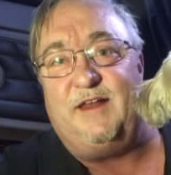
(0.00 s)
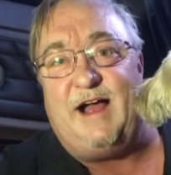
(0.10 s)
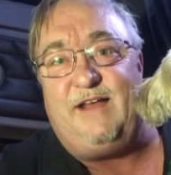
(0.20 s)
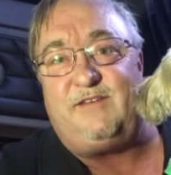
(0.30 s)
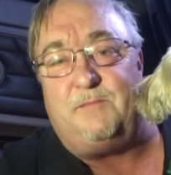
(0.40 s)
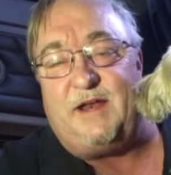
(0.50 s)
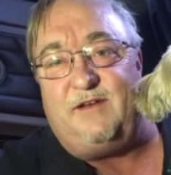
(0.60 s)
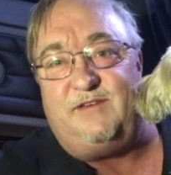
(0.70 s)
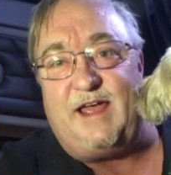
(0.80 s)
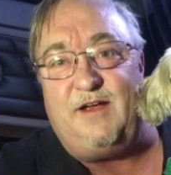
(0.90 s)
last about a
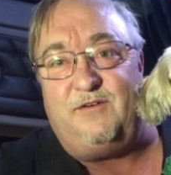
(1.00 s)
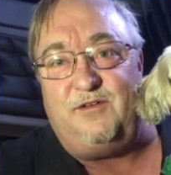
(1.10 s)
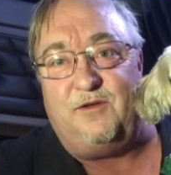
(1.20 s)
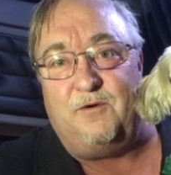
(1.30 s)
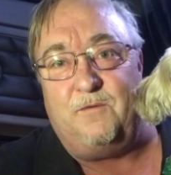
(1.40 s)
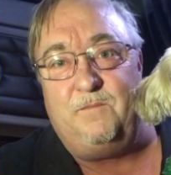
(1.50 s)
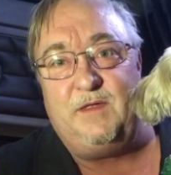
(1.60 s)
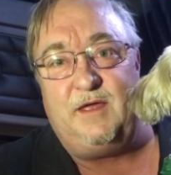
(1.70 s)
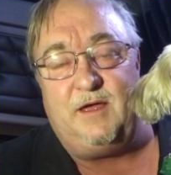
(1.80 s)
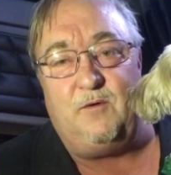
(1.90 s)
day or two
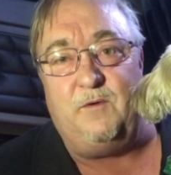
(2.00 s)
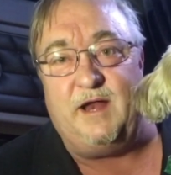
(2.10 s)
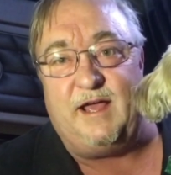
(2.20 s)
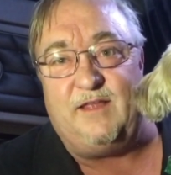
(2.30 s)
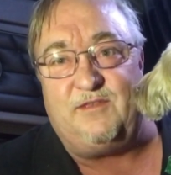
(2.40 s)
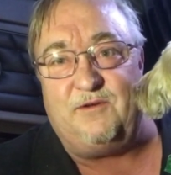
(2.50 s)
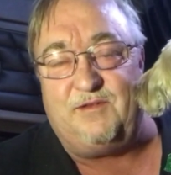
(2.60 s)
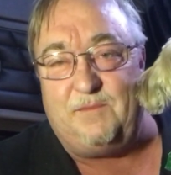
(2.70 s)
when I get those